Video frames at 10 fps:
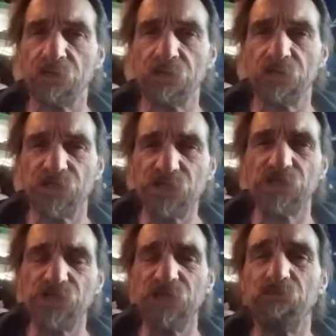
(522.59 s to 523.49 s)
She's a
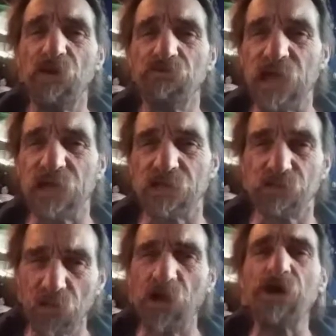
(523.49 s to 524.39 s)
GMO lady.
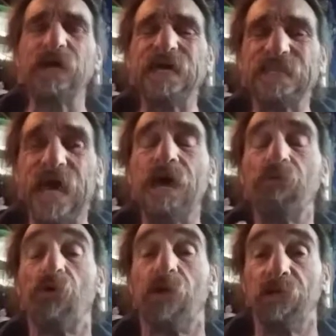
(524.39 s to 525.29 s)
Look at that
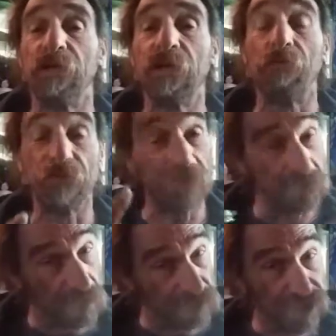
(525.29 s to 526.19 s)
woman.
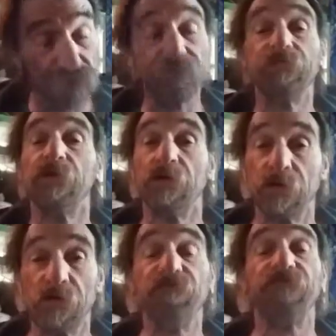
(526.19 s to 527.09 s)
I'm just,
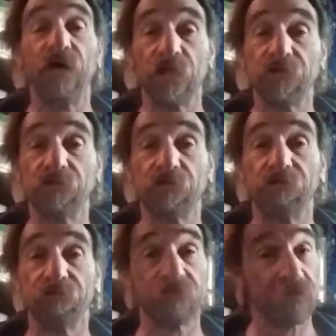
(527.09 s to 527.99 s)
fellas,
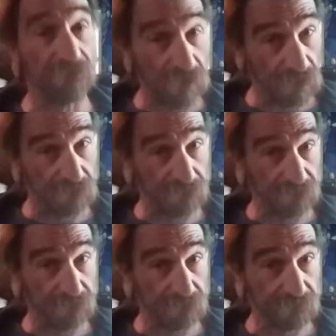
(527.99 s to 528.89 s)
come on.
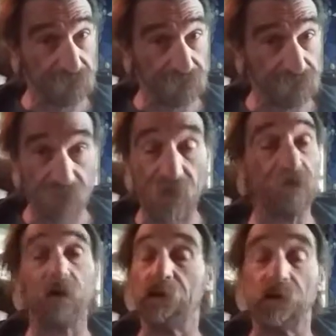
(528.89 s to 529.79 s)

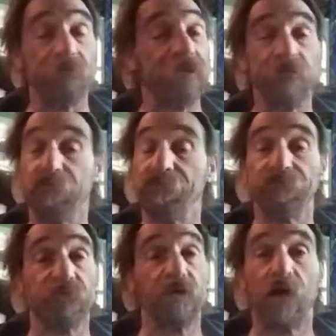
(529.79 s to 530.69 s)
I mean,
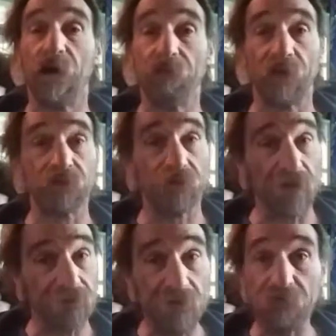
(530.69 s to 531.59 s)
I'm not trying
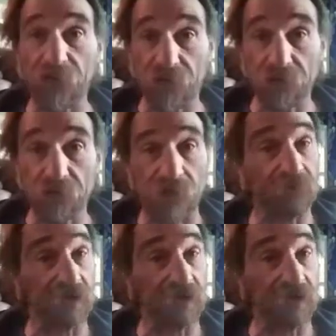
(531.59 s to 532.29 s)
to be mean.